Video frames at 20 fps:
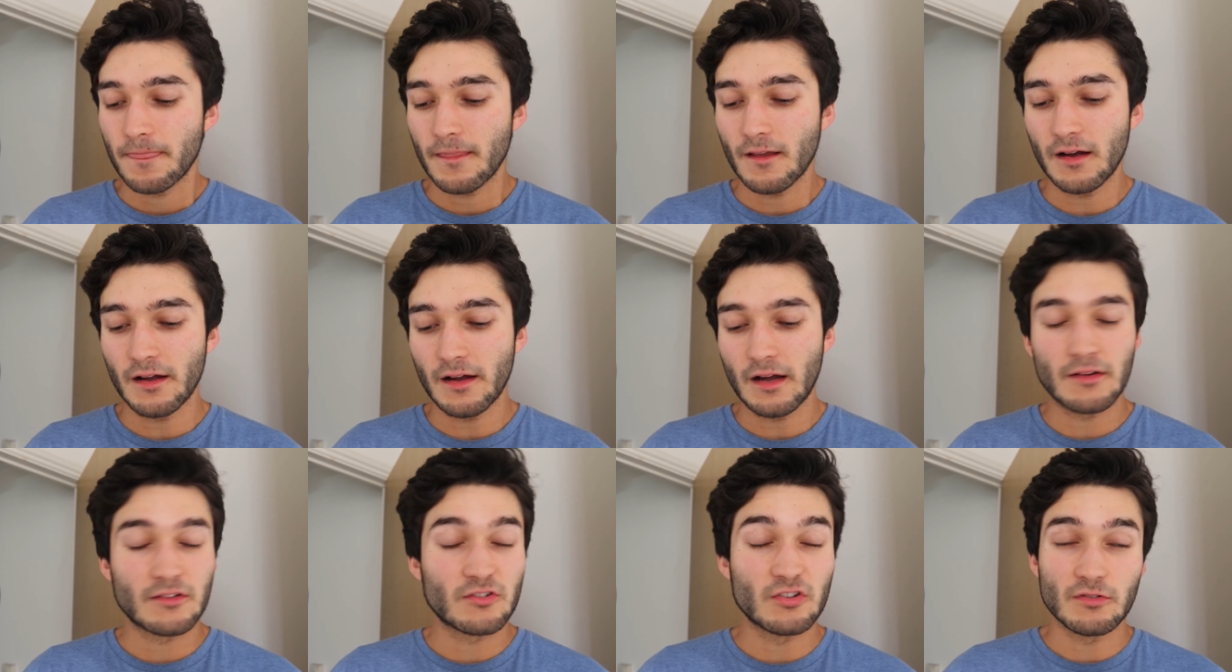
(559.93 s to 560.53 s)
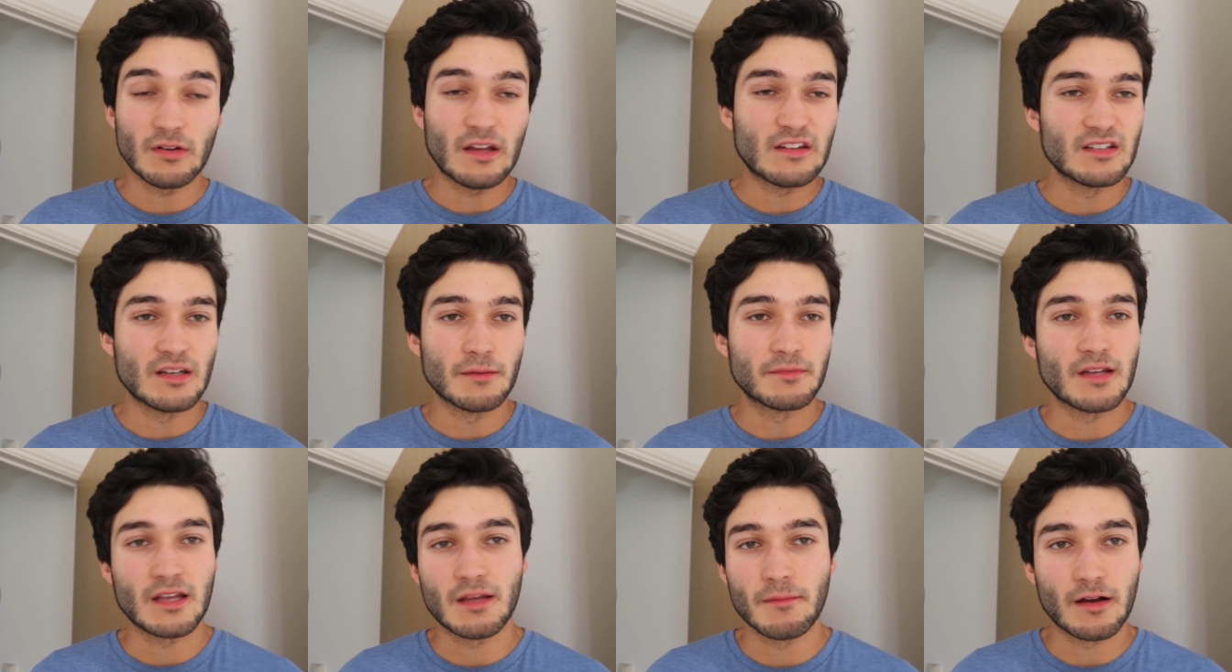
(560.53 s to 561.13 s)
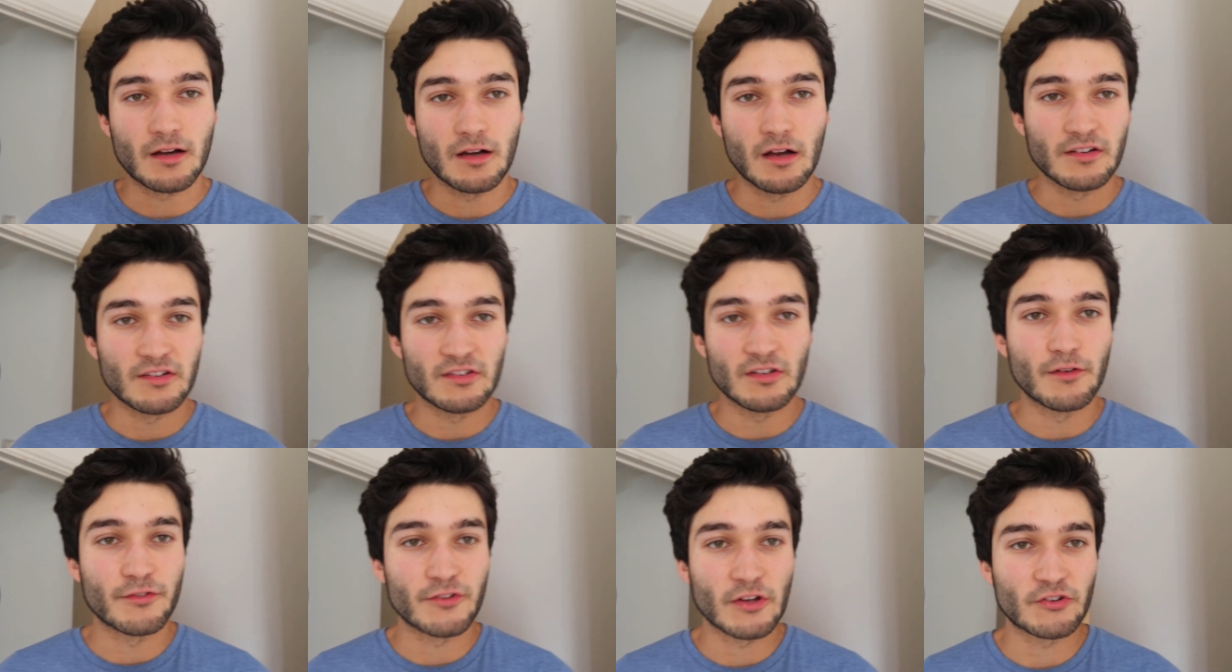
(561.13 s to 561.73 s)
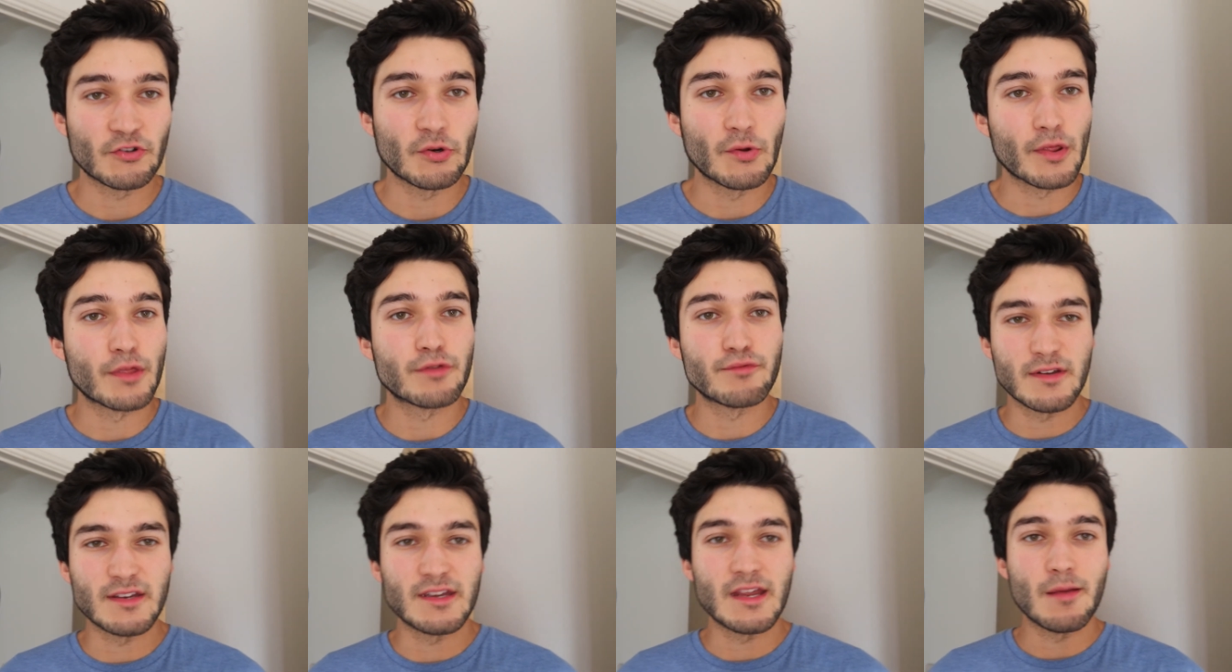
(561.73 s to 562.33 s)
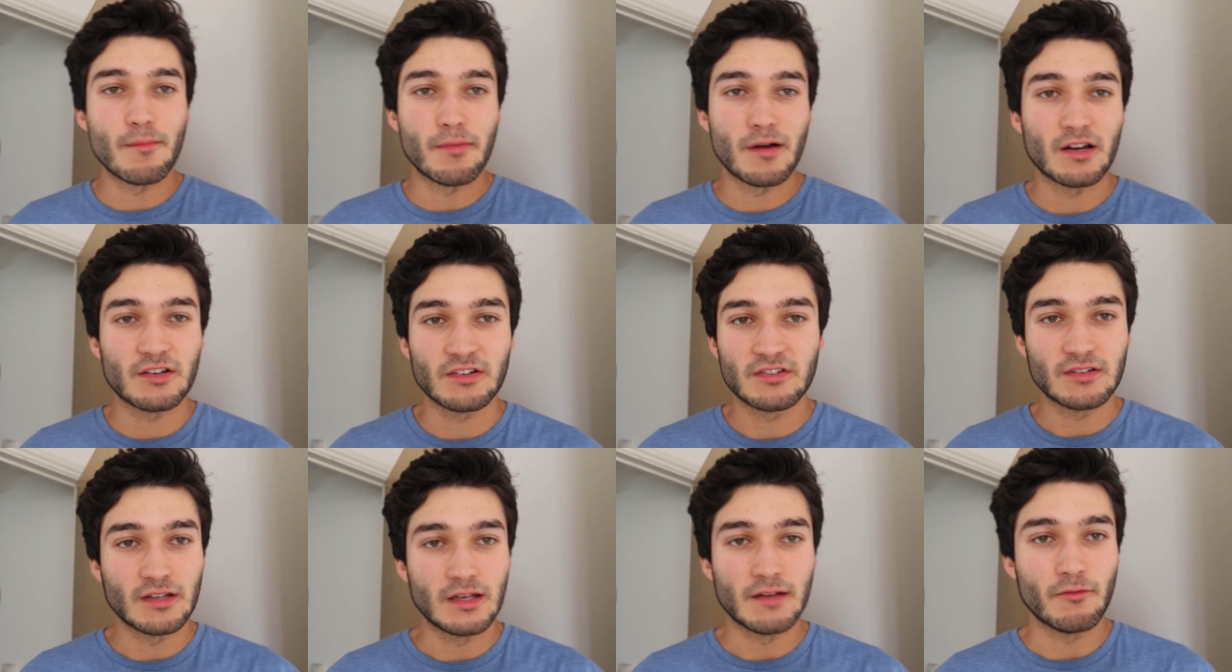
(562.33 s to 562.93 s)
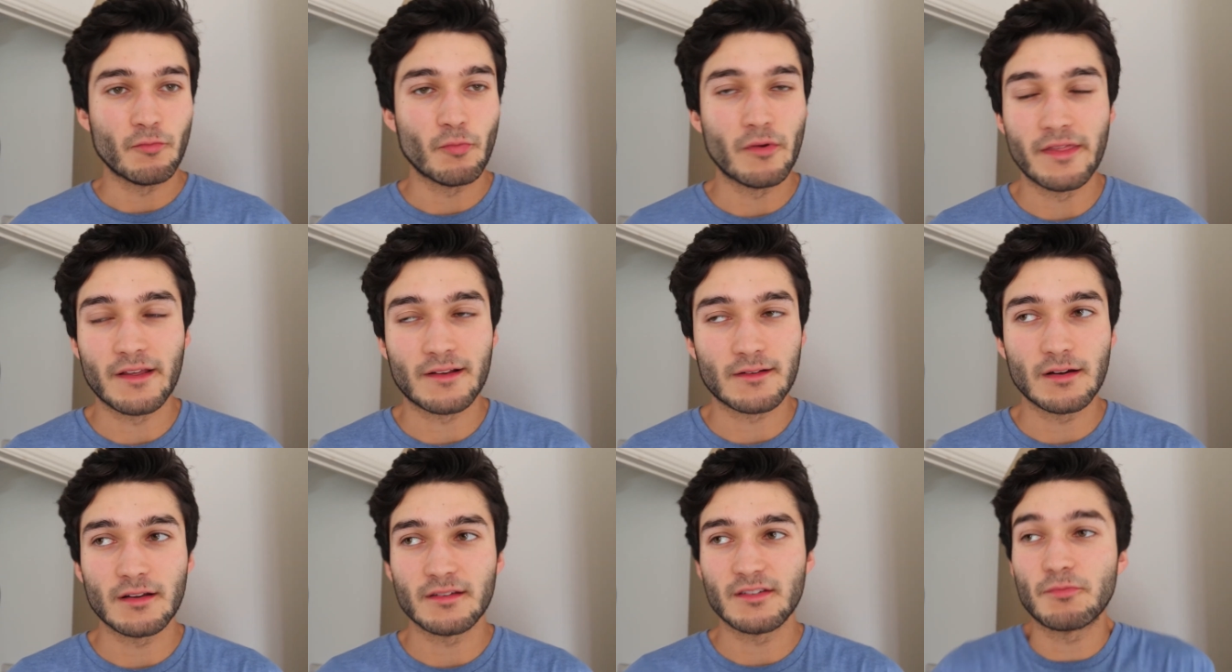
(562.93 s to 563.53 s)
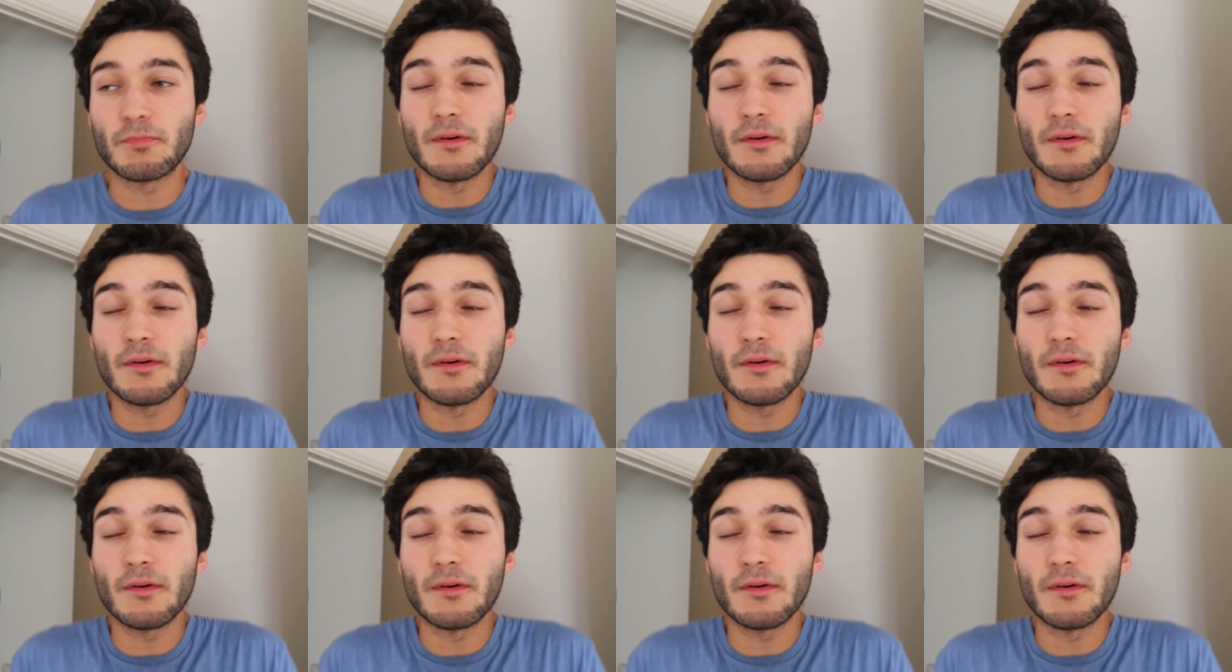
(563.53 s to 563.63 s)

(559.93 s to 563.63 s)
I, just ended up taking my glasses off, so I saw the 3D, but I just didn't even wear the glasses.